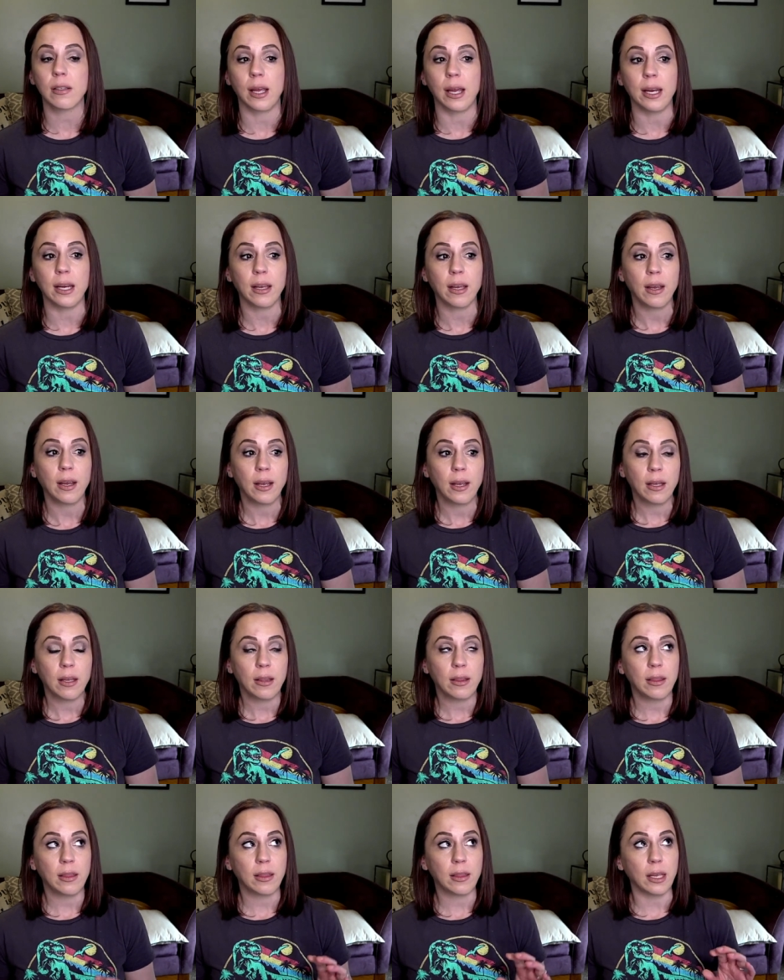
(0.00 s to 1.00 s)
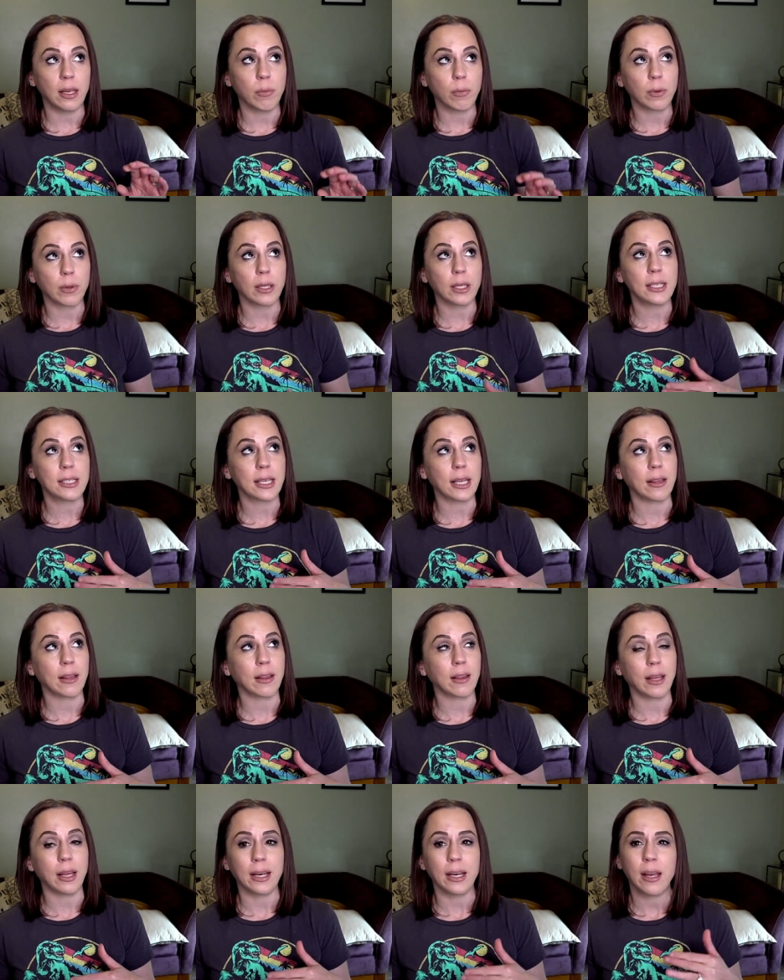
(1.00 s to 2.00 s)
Like, they really said
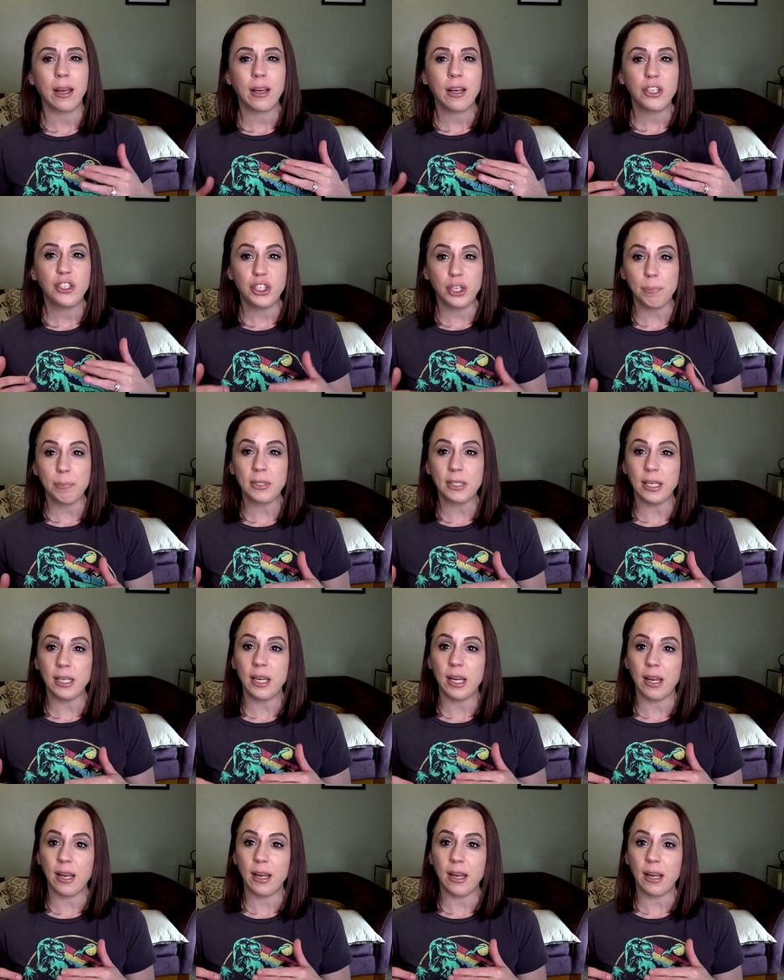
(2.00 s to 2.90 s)
that, like, Gypsy,